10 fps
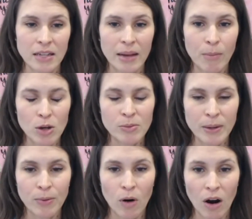And most
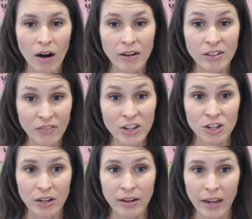people are
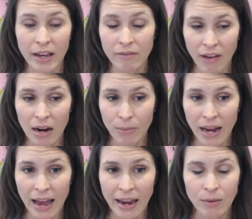deficient in vitamin A,